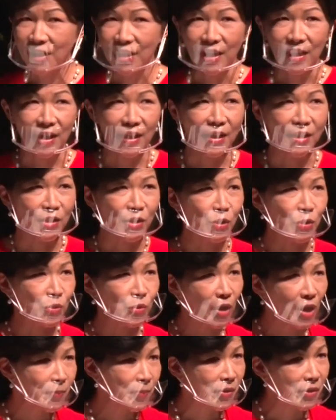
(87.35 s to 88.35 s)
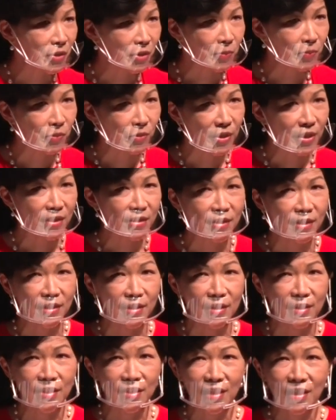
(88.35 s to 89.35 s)
and tropical
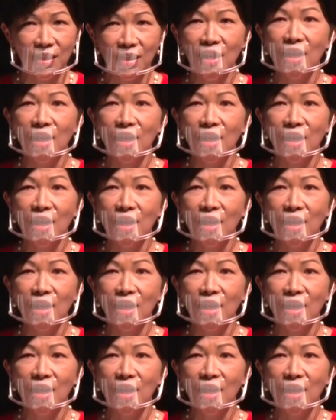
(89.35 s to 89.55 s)
breezes,